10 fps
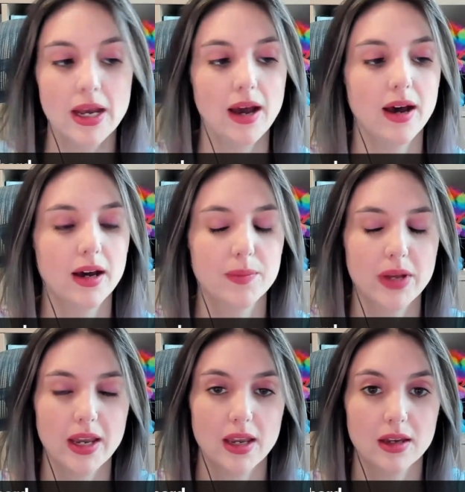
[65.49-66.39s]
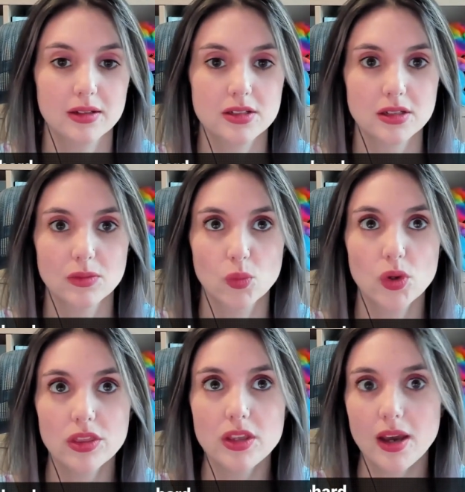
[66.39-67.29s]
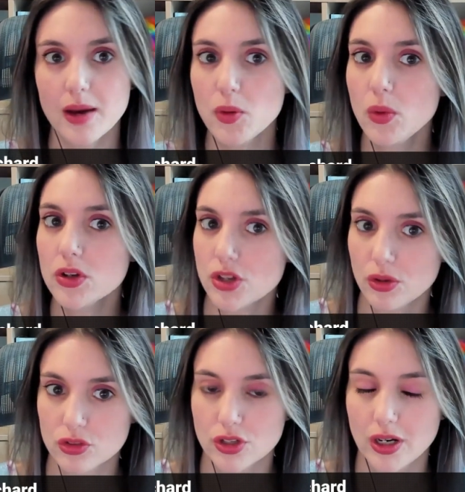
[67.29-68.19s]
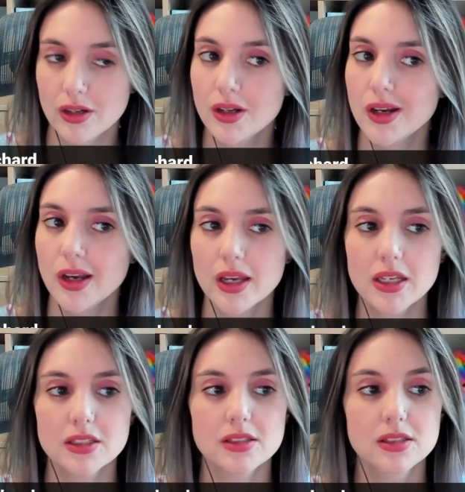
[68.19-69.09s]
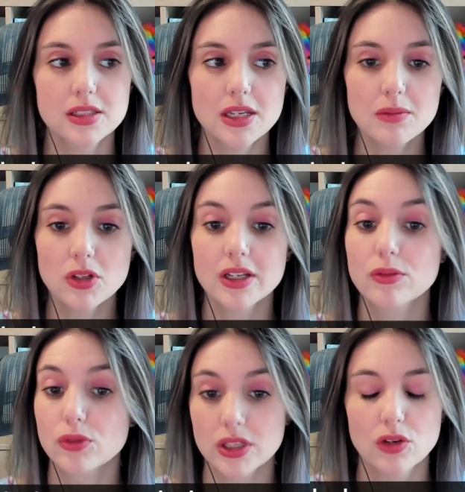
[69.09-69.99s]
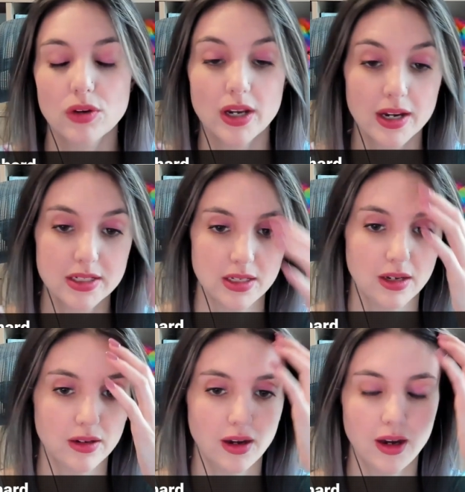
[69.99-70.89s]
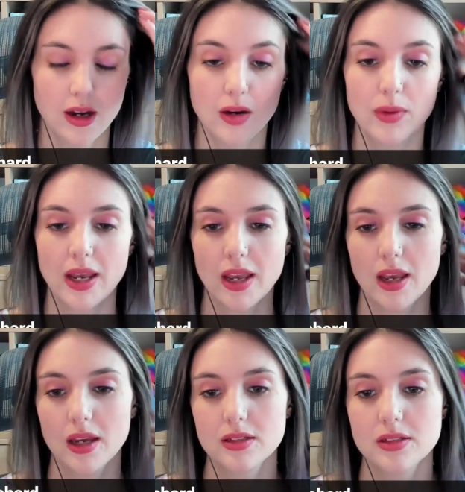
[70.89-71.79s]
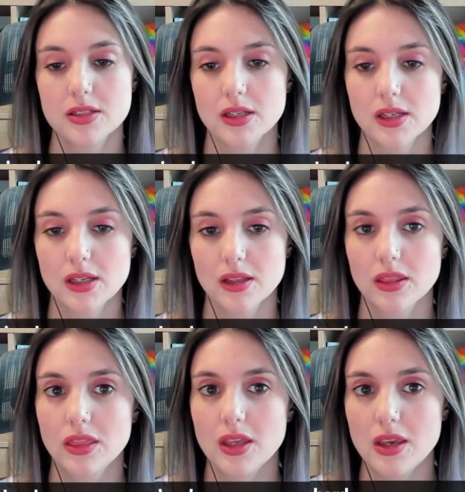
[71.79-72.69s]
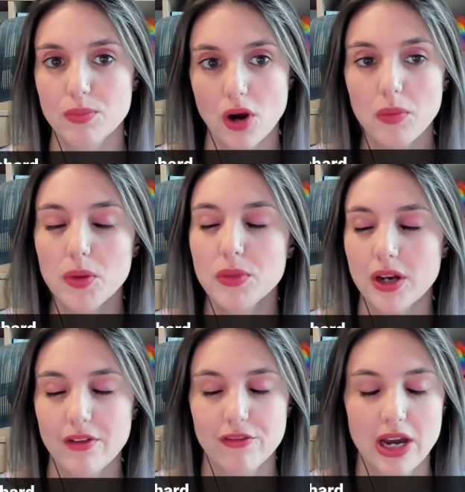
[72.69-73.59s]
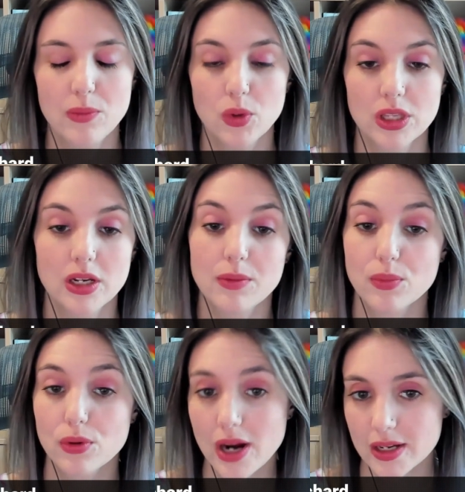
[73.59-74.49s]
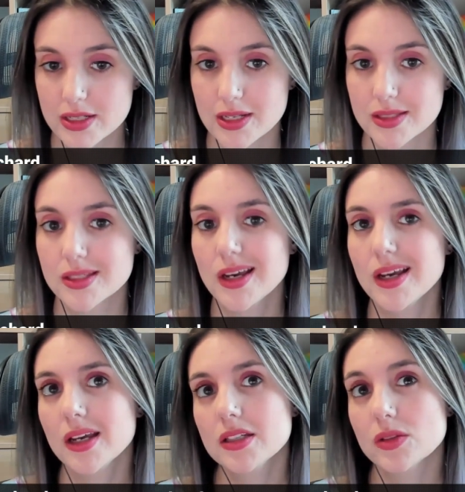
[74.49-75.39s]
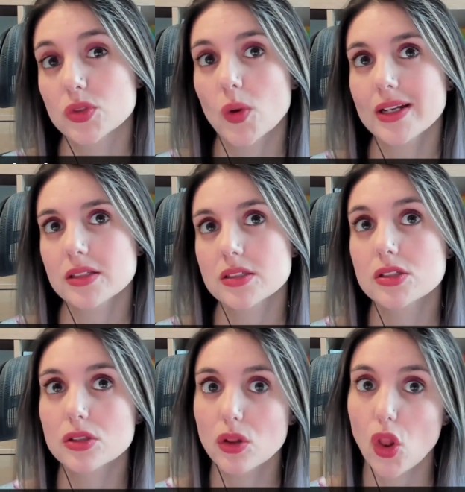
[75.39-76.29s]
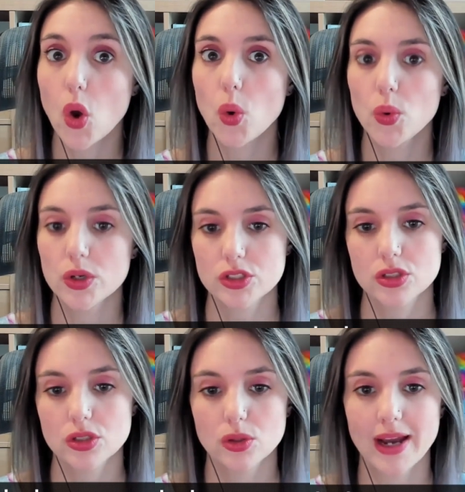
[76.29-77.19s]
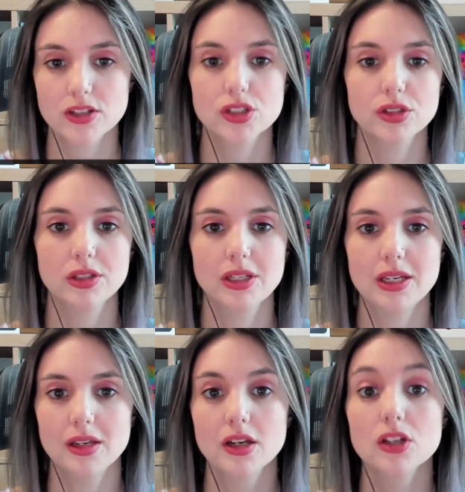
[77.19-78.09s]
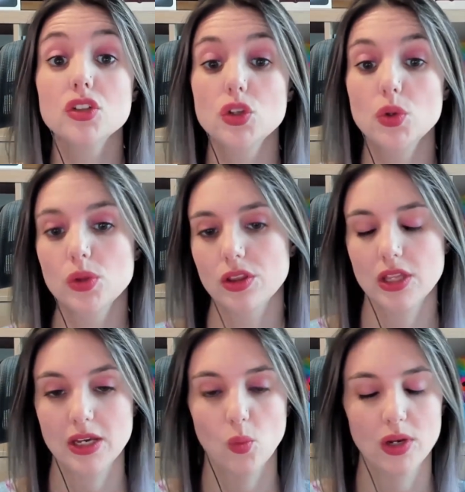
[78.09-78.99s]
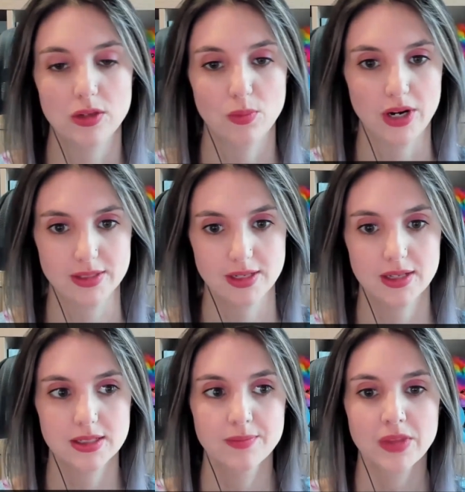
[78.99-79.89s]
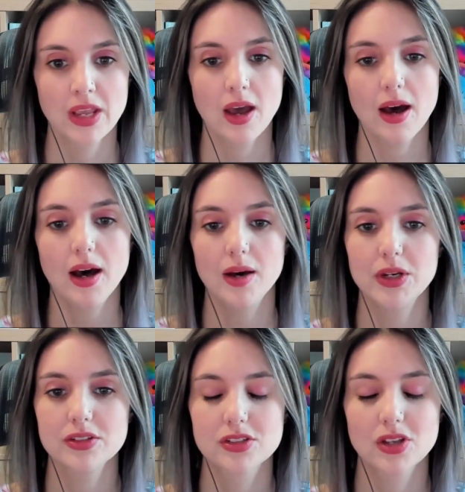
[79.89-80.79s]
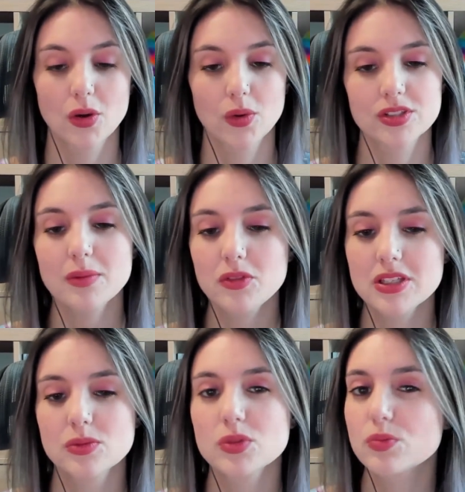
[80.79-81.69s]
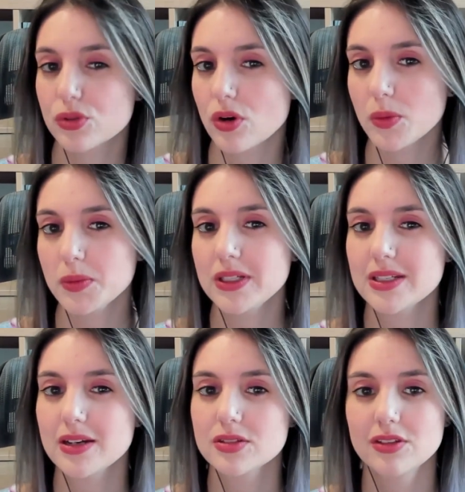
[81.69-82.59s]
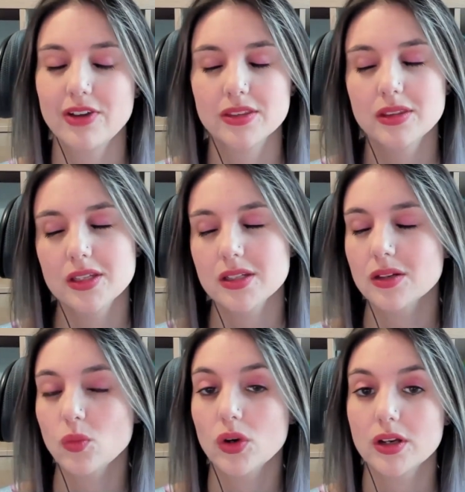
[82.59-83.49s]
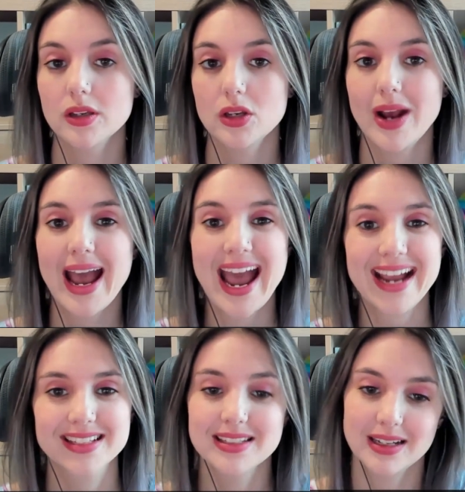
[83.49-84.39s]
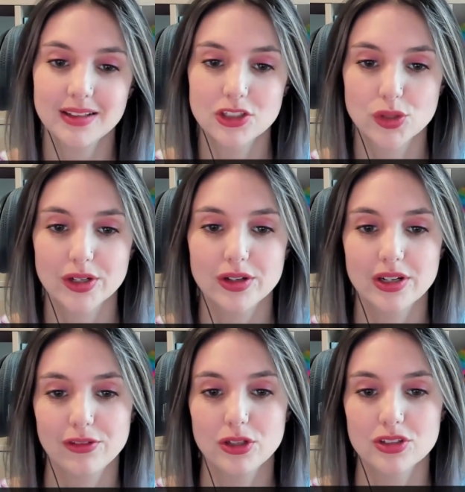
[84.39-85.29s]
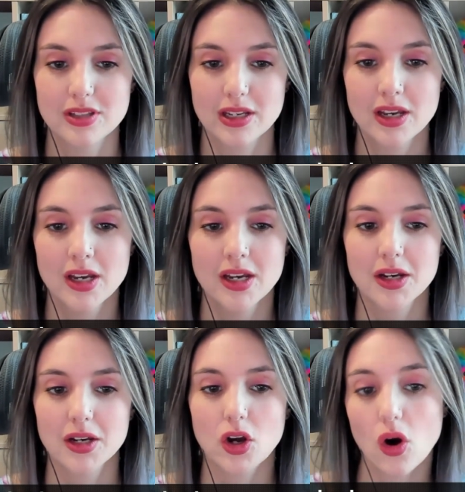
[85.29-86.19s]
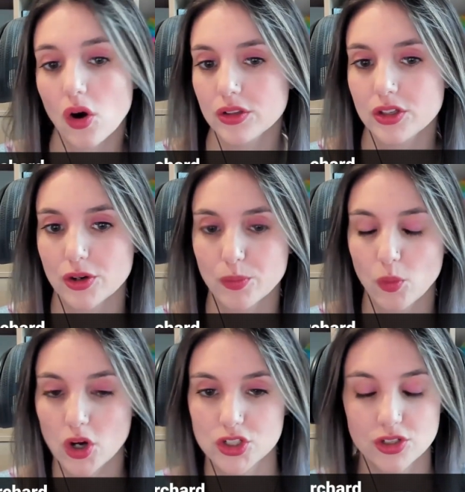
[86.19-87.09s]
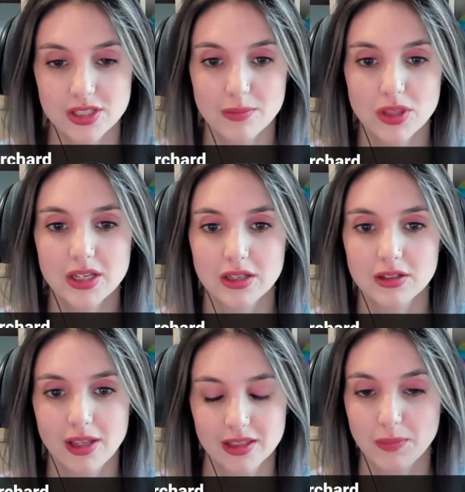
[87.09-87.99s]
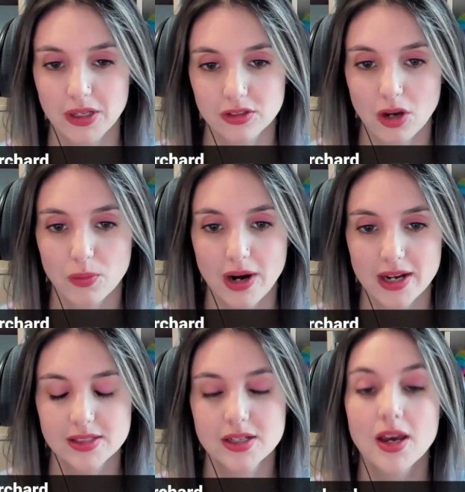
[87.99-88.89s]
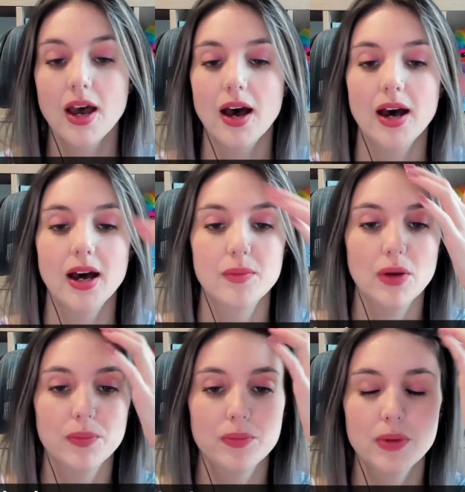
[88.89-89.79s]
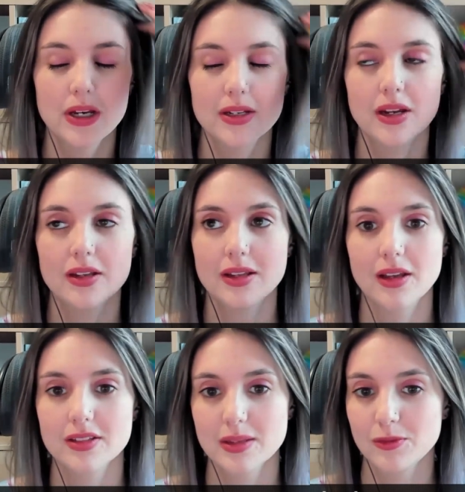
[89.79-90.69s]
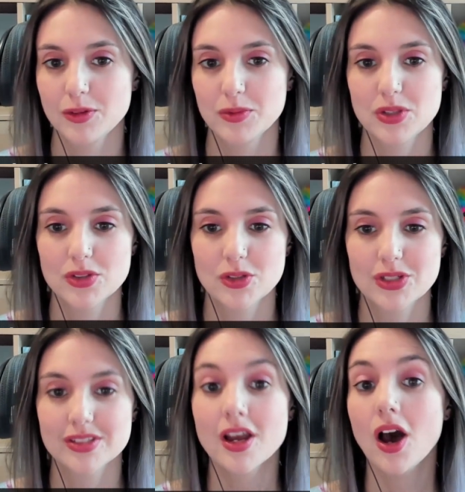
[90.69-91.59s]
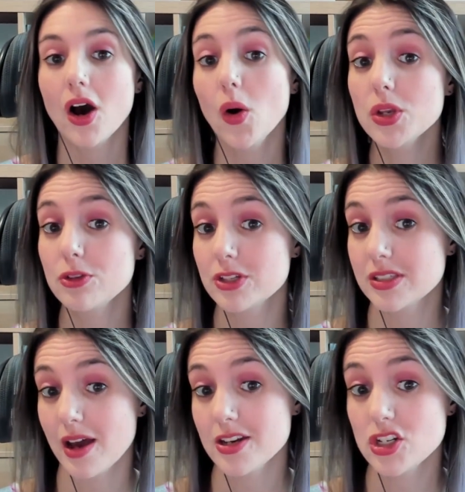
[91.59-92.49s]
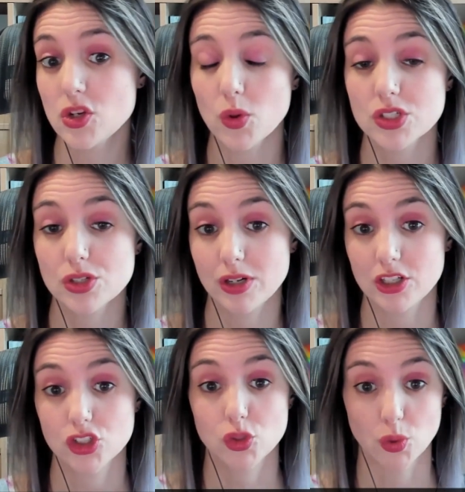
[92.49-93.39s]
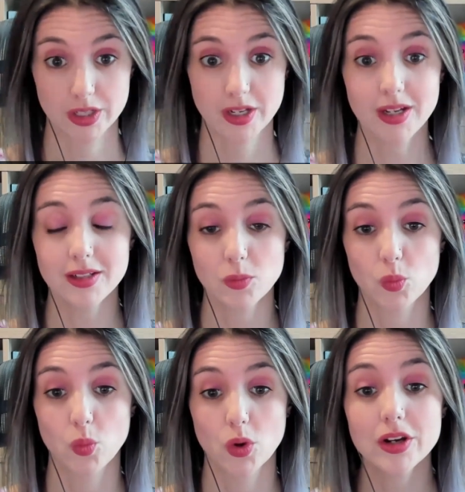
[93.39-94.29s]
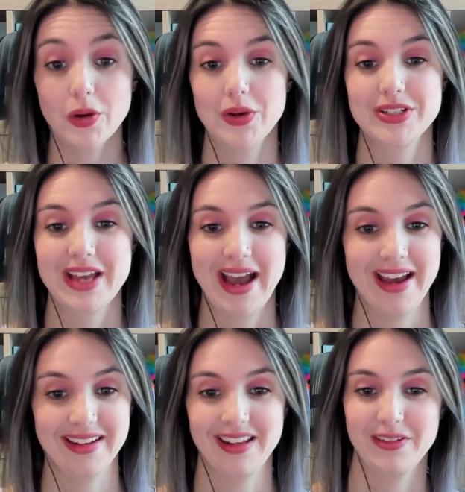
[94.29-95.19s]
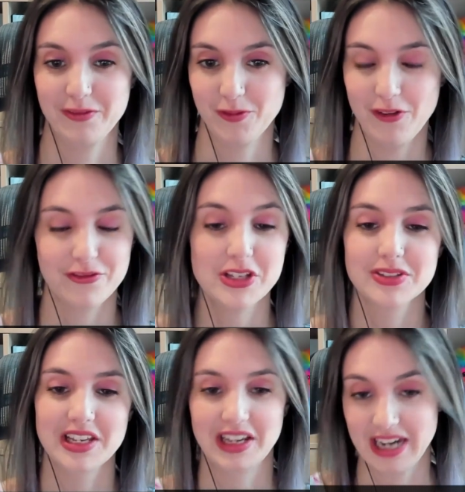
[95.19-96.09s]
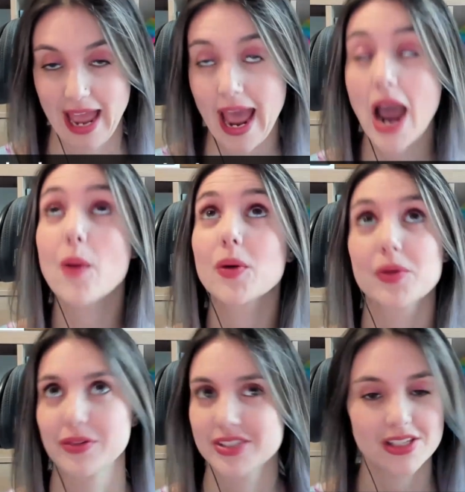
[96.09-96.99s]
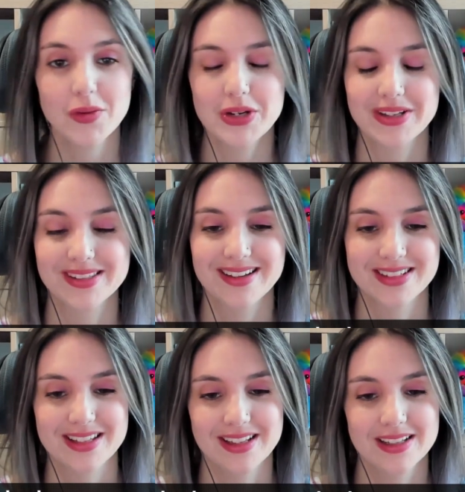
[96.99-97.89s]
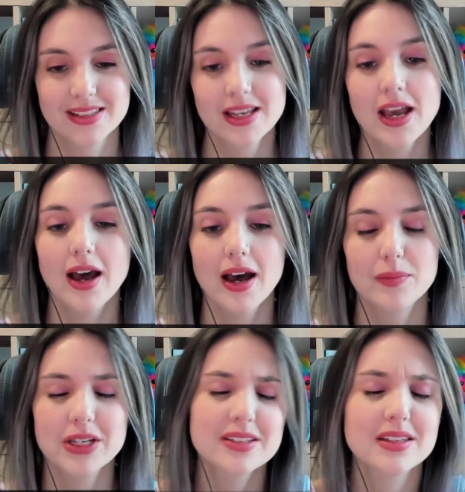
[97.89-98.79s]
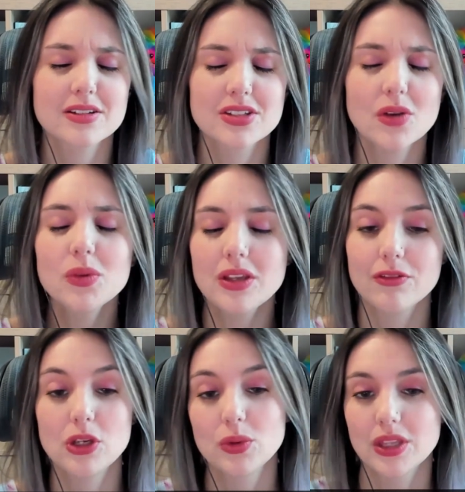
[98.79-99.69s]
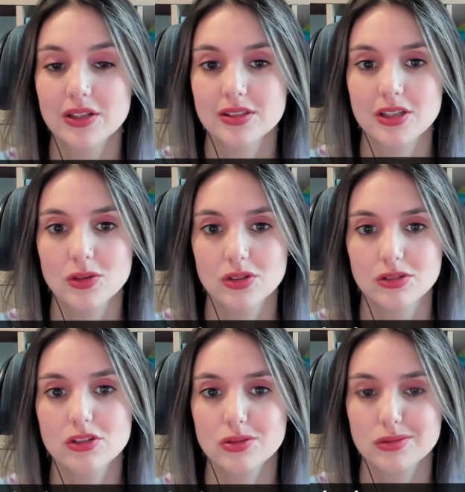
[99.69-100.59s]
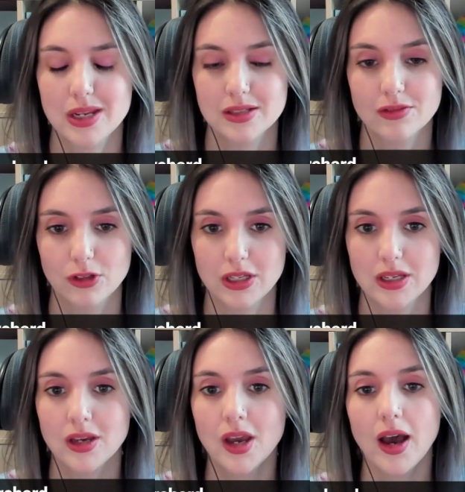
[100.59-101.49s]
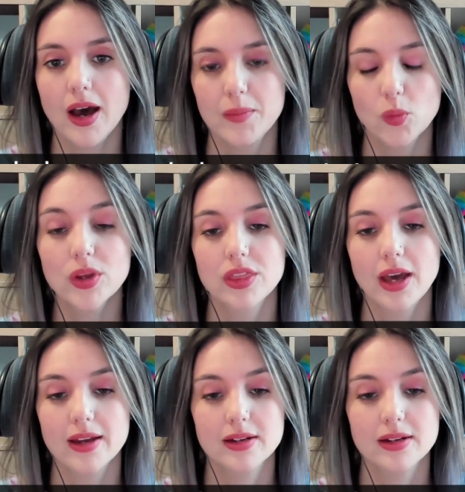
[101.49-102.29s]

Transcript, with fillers: Um, and with the Apple Watch Ultra, it seemed like a really great idea. Um, and the problem that I found with it in practice is it was quite slow to actually do the thing when you pressed it. Um, so some of this was probably down to the fact that they didn't want to, you know, accidentally trigger it if you just like caught your watch on something and like the button got pressed. Mm-hmm. Um, but some of it was also just, oh, you've decided you want to run a shortcut. We're going to add like what feels like an hour of slowness onto this um, because there's only a few things that you could do natively um, with that.